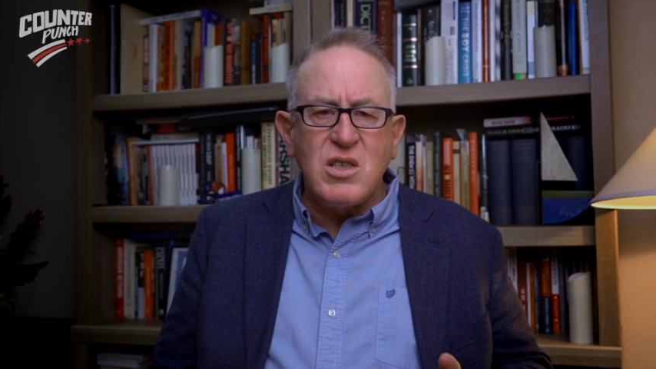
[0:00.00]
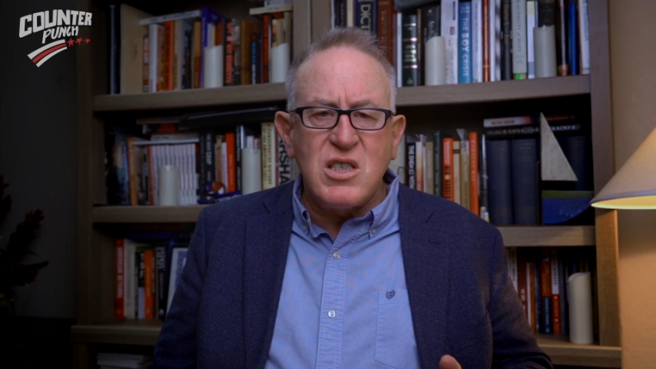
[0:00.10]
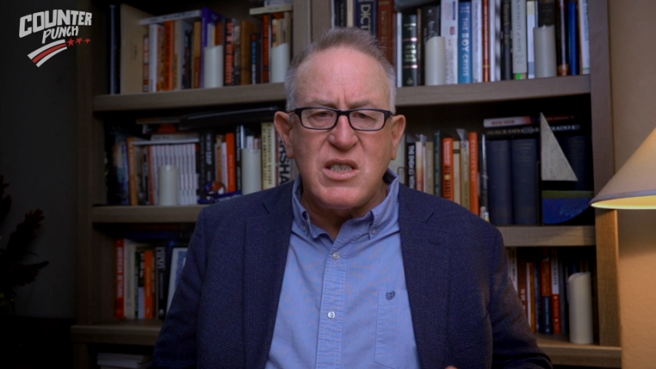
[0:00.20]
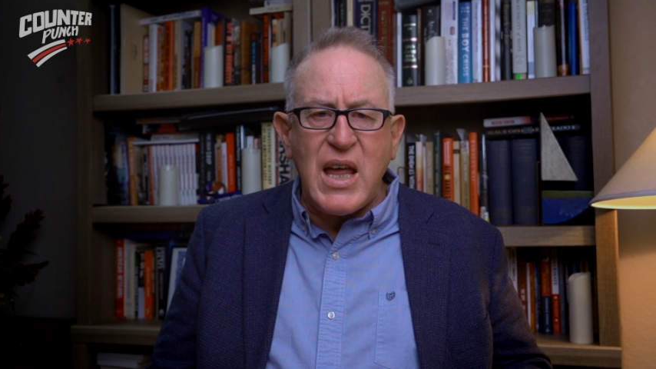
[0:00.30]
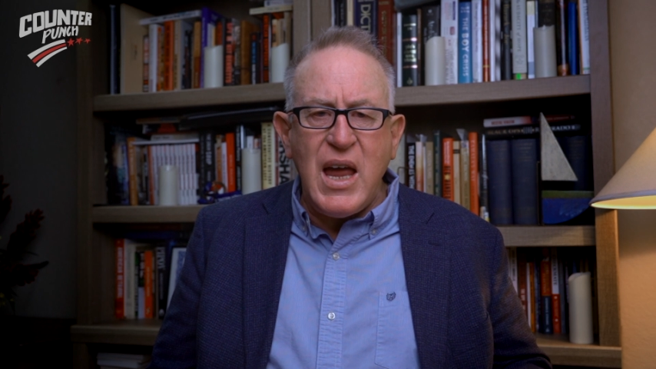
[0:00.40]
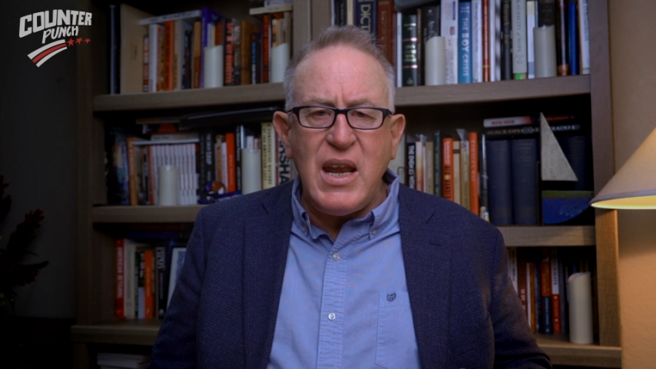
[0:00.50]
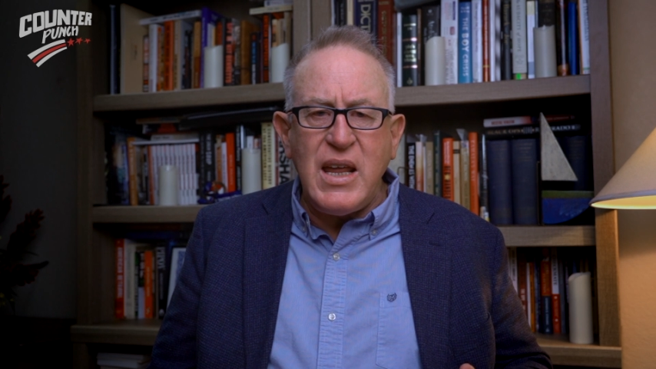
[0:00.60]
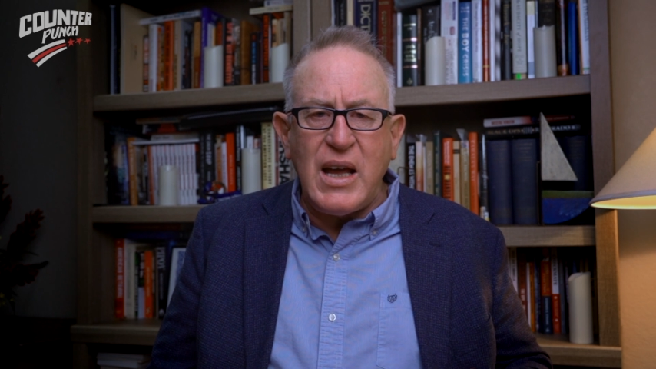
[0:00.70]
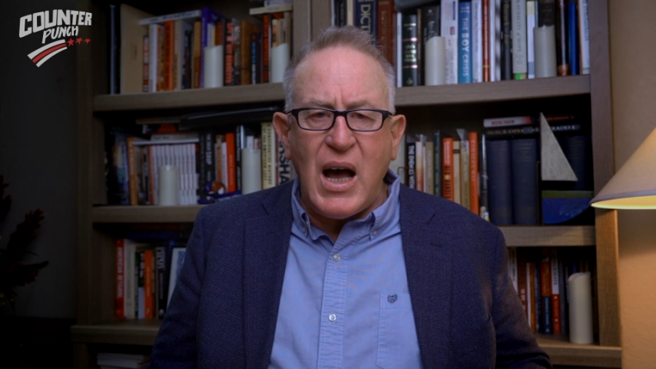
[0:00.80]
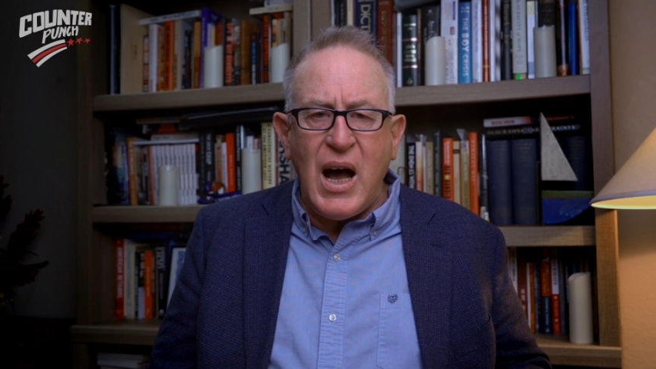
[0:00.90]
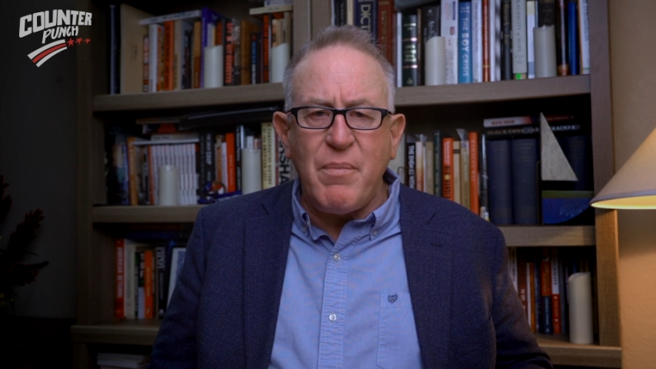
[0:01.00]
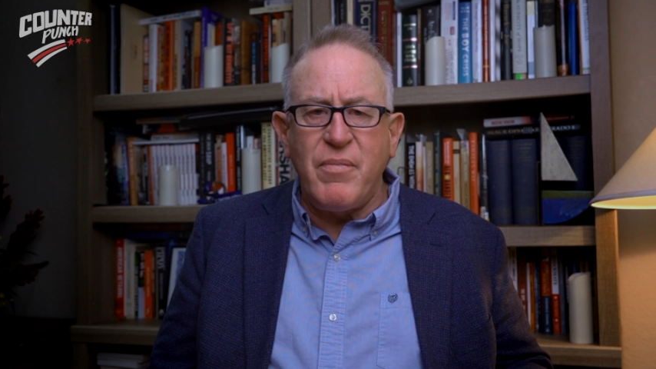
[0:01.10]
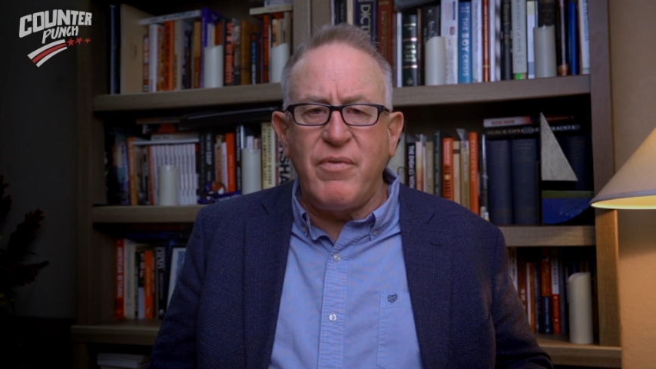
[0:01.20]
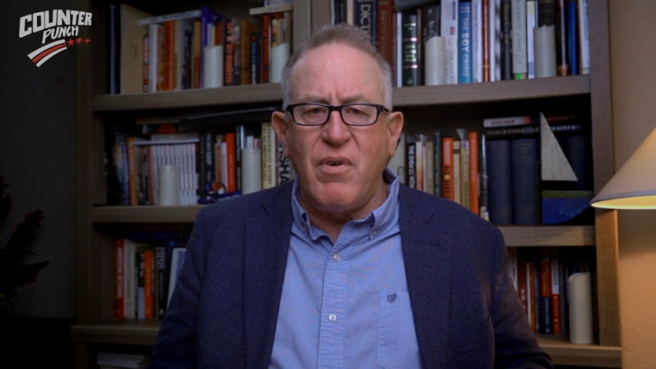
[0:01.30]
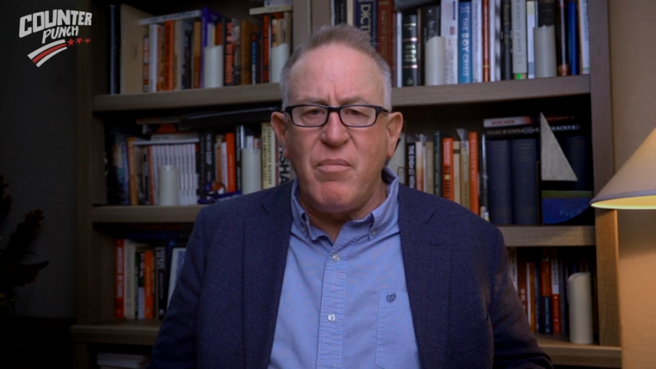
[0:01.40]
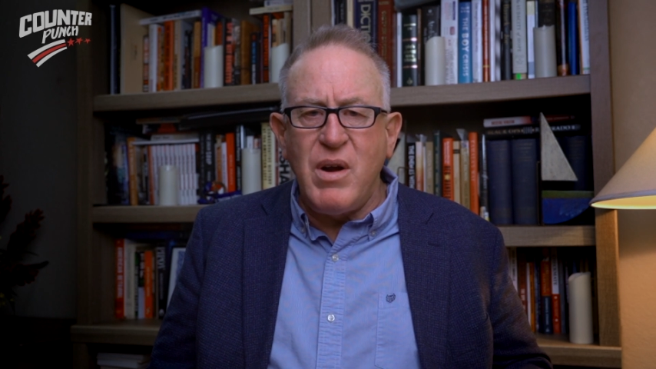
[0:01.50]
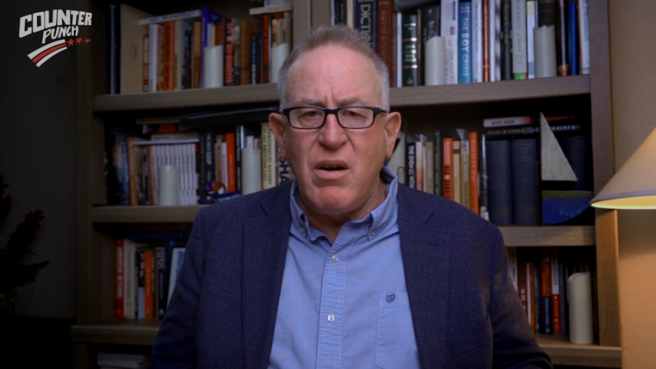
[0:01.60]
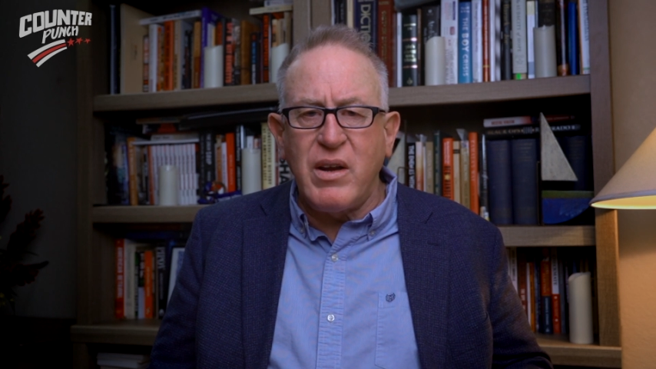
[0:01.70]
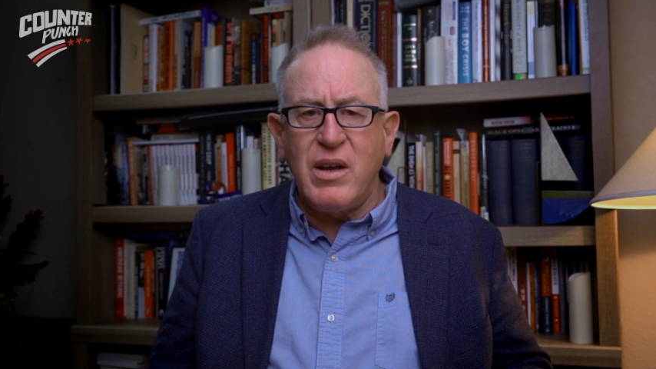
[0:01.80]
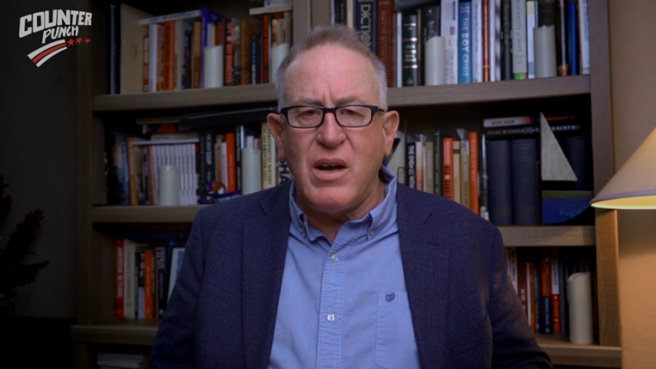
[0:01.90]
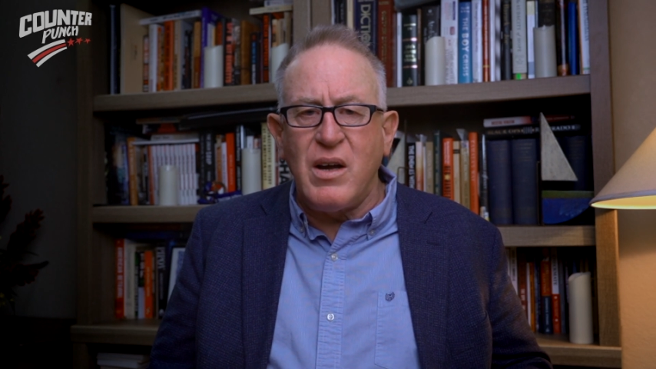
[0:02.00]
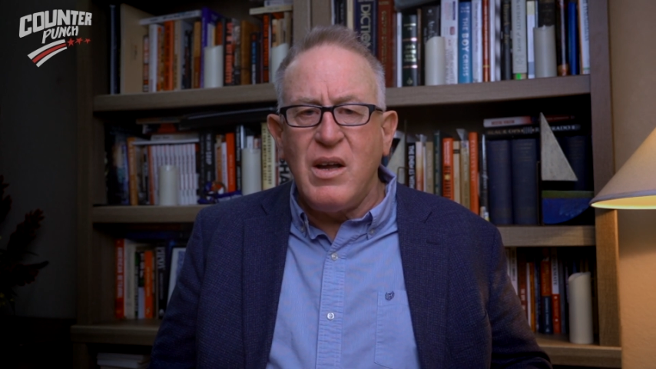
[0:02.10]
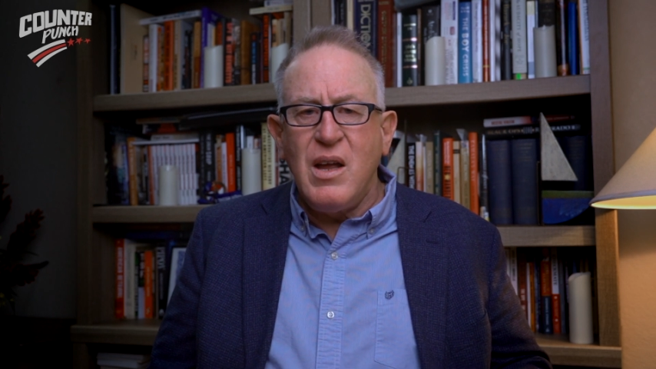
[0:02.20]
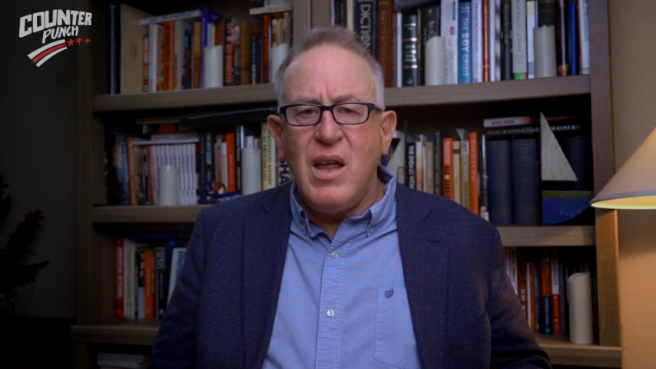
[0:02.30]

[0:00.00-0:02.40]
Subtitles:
standing up for America,